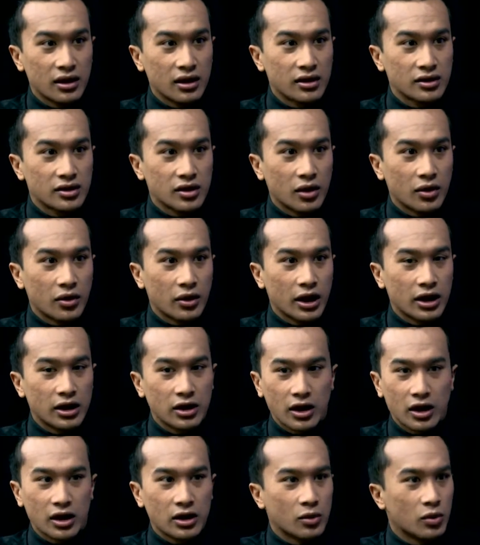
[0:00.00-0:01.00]
So
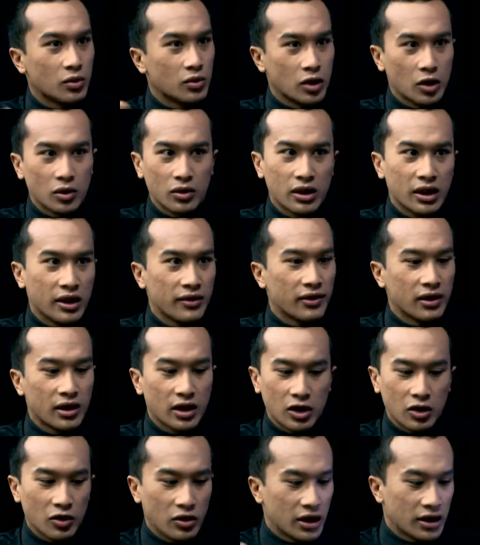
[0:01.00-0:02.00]
and you leave and then
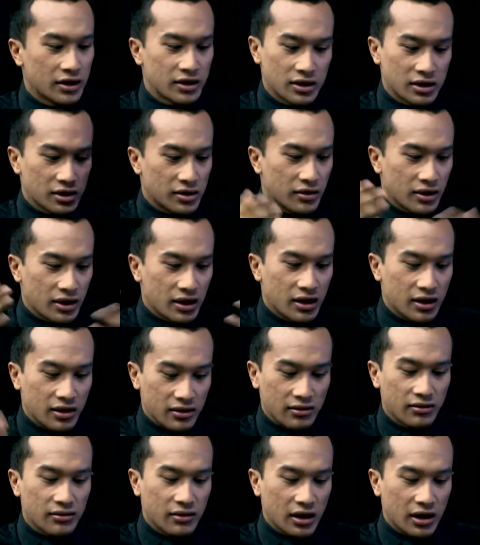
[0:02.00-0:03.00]
you'll get to just really
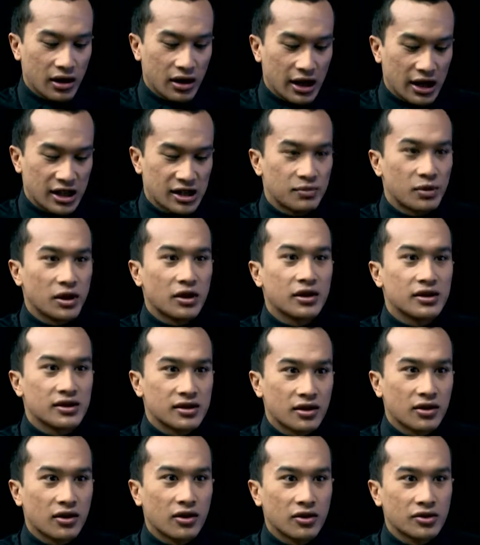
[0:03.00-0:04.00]
experience
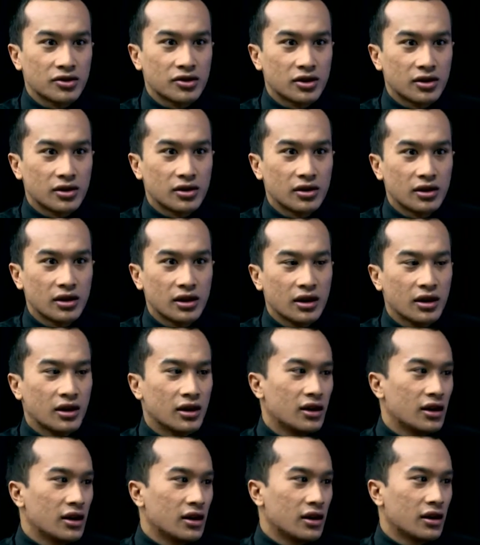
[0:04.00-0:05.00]
the culture.
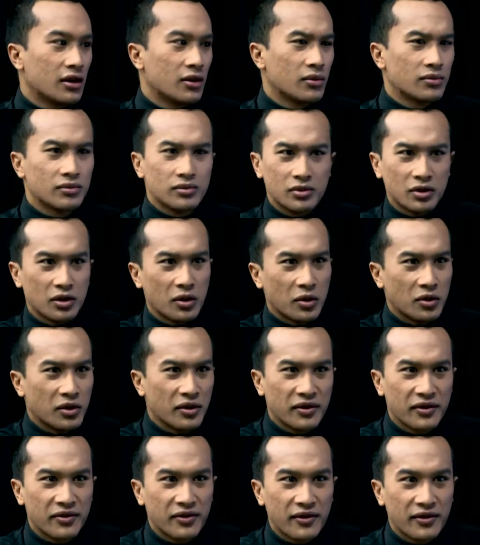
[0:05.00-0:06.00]
Do you have
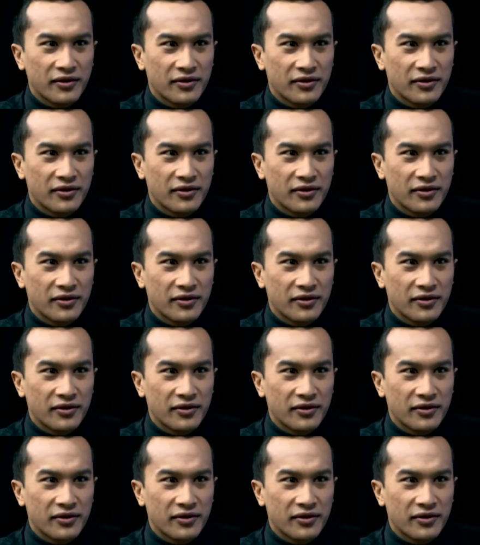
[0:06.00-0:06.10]
any favorite